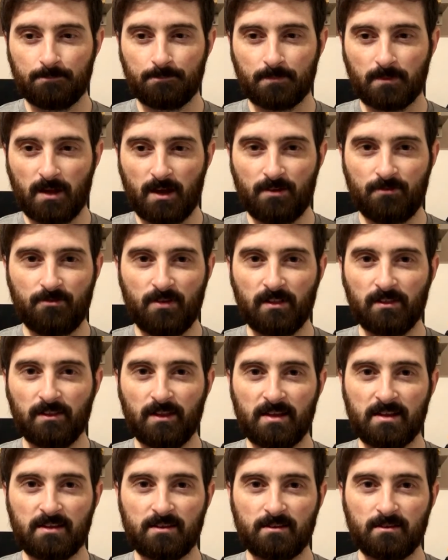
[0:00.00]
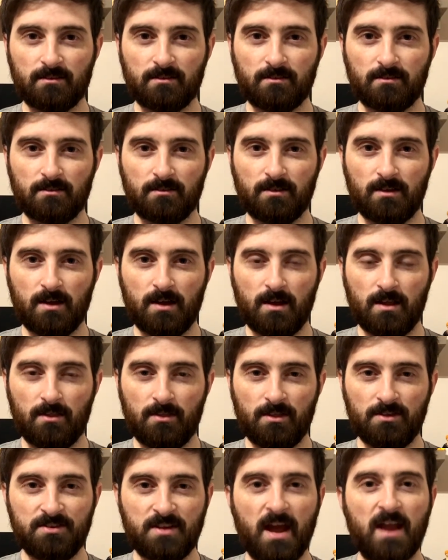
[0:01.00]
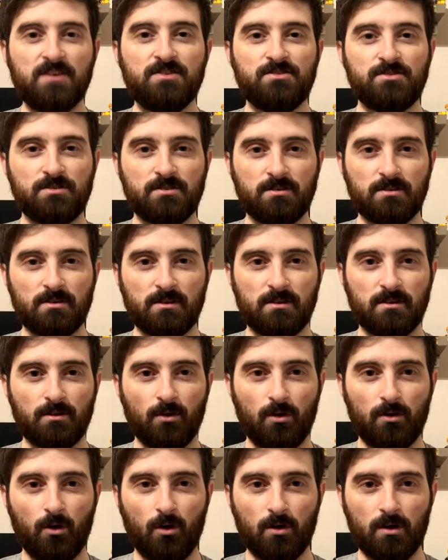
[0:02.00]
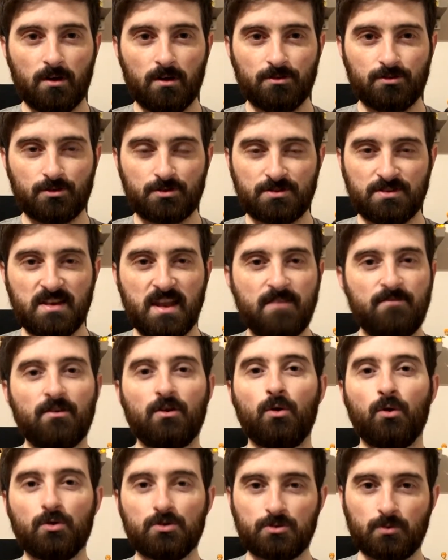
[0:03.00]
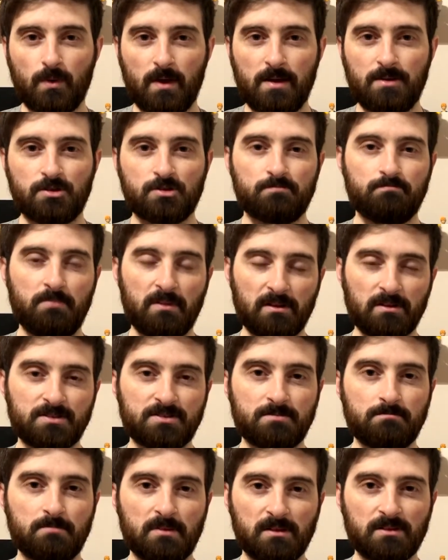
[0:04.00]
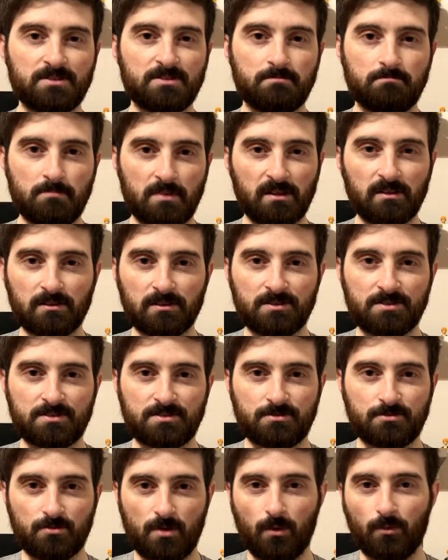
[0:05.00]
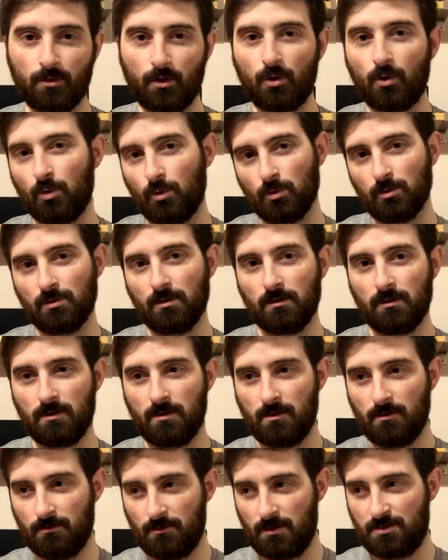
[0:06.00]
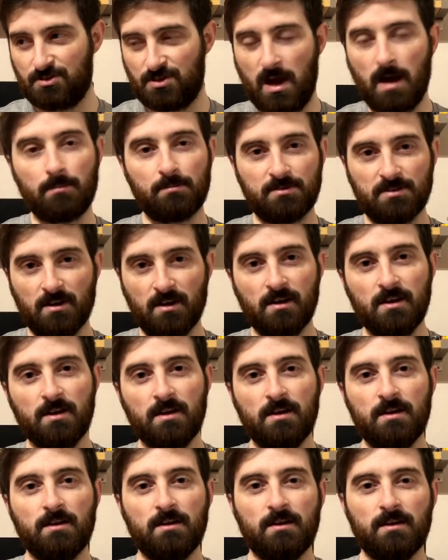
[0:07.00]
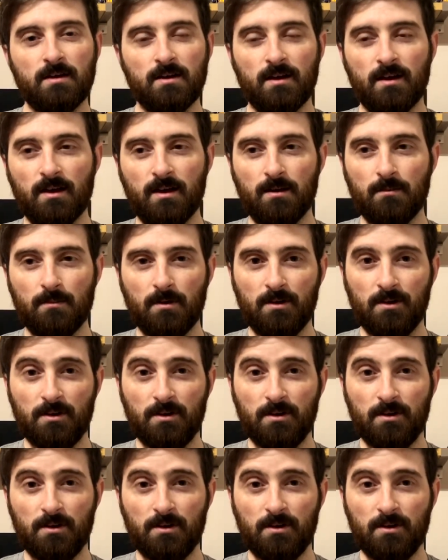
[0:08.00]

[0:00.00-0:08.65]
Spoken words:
I felt like the tension just never goes away. It just builds and builds and builds throughout the whole of a chapter, and